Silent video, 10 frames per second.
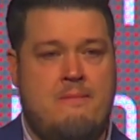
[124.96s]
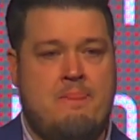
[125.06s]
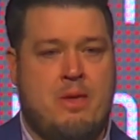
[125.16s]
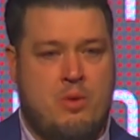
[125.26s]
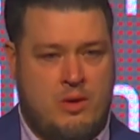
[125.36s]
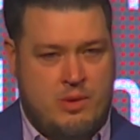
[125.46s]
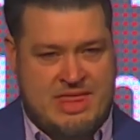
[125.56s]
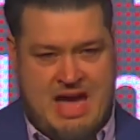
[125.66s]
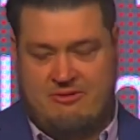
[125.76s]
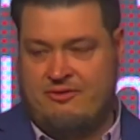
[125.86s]
One
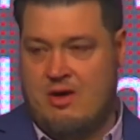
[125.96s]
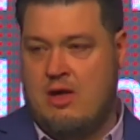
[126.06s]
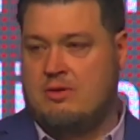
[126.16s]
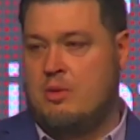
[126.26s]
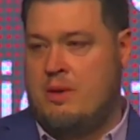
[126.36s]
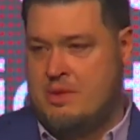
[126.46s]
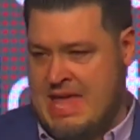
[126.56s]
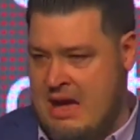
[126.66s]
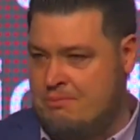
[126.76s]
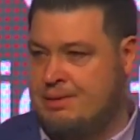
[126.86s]
without fault, one
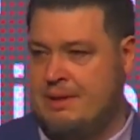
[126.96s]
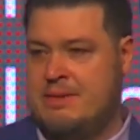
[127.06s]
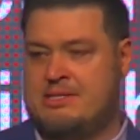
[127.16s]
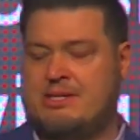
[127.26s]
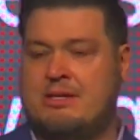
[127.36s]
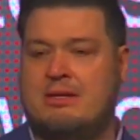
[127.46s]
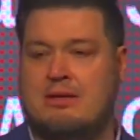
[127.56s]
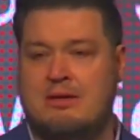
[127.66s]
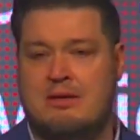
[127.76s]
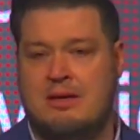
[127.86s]
without blemish,
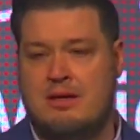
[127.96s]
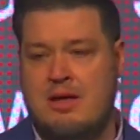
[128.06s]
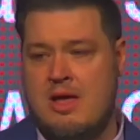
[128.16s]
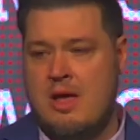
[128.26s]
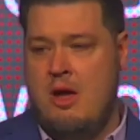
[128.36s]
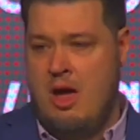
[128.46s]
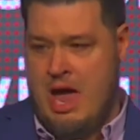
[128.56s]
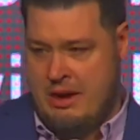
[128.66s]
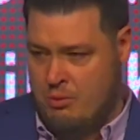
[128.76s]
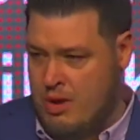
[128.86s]

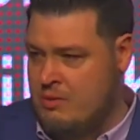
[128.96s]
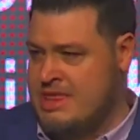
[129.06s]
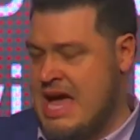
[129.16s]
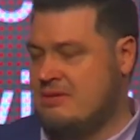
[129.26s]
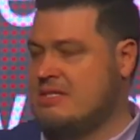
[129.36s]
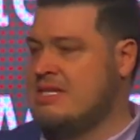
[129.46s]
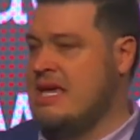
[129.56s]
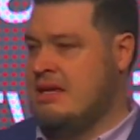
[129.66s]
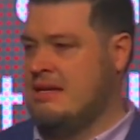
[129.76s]
and one without sin.